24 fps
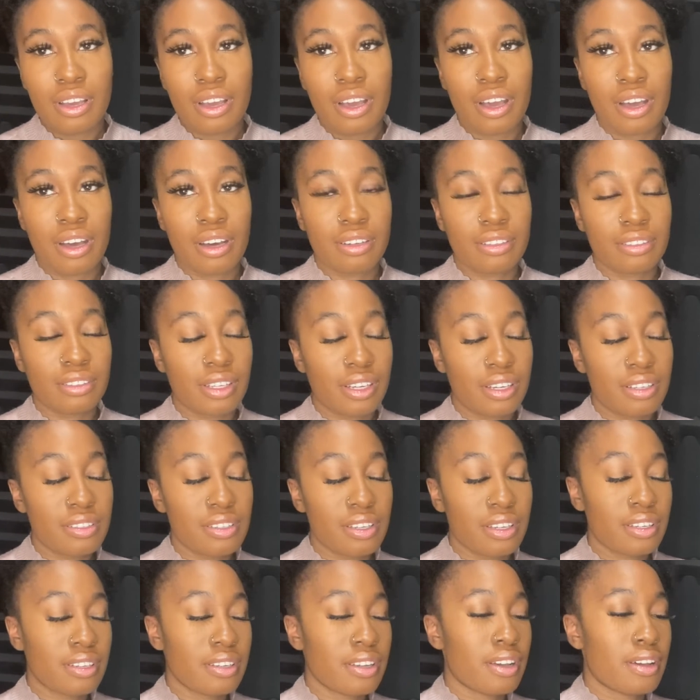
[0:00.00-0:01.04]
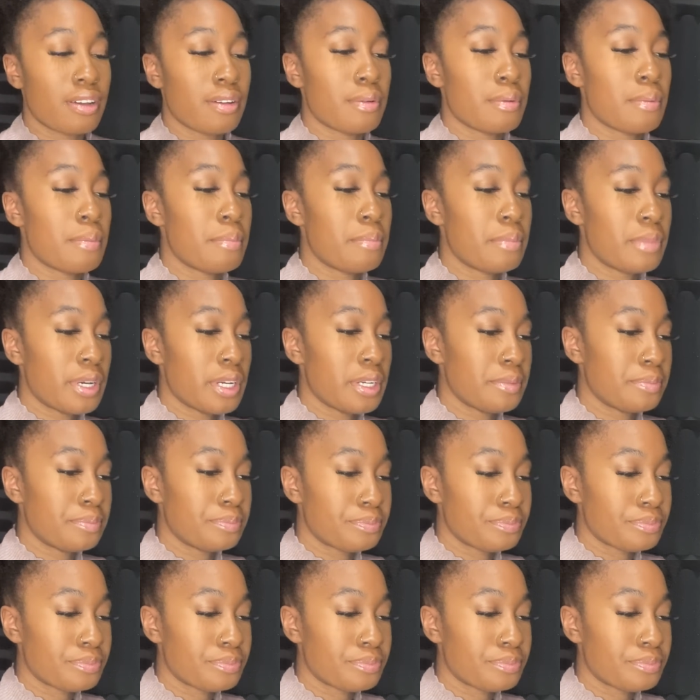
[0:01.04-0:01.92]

I'll take it down. But